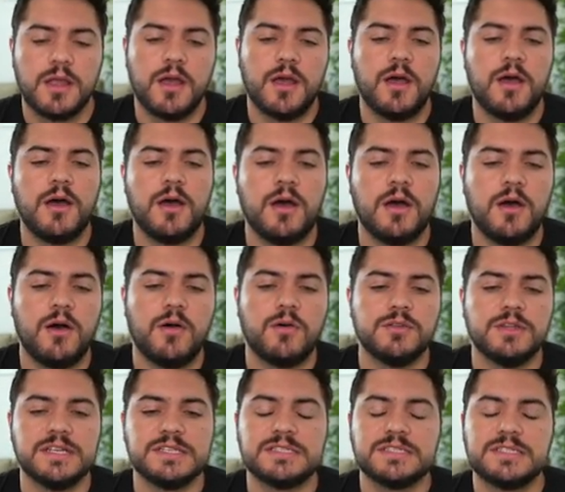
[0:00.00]
uh, on
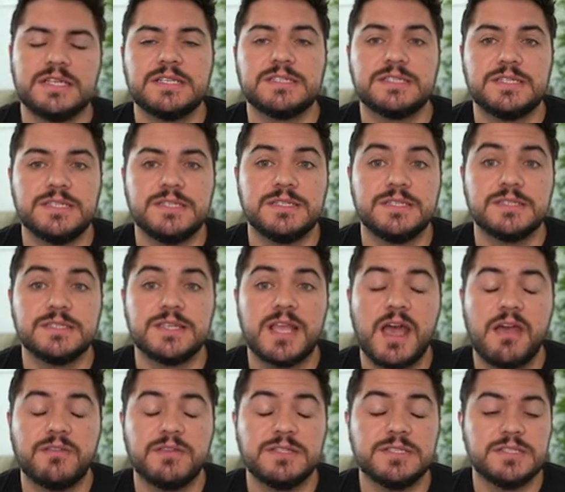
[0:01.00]
the 60s and
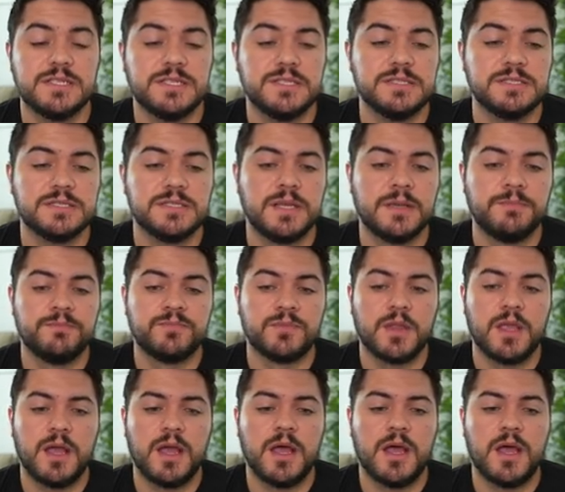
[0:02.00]
70s,
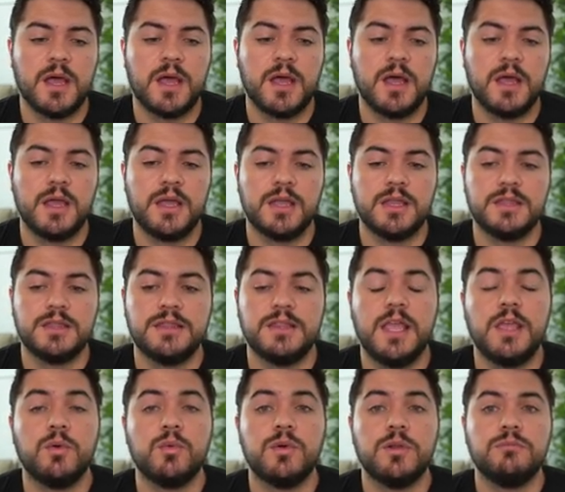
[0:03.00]
uh,
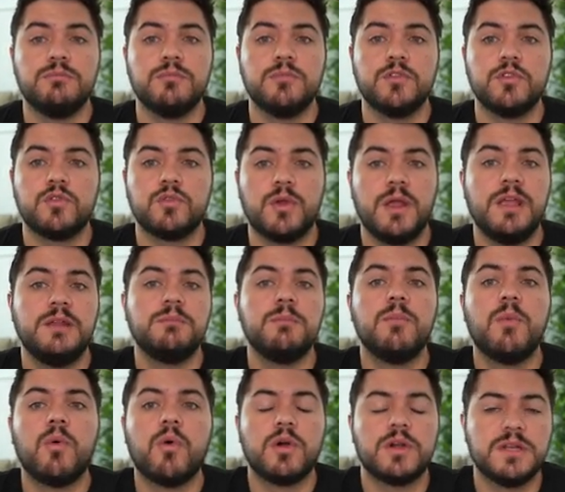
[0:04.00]
they would create
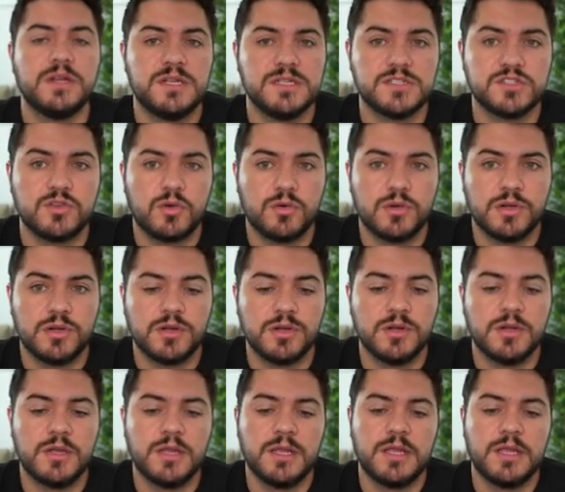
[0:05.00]
more disorder.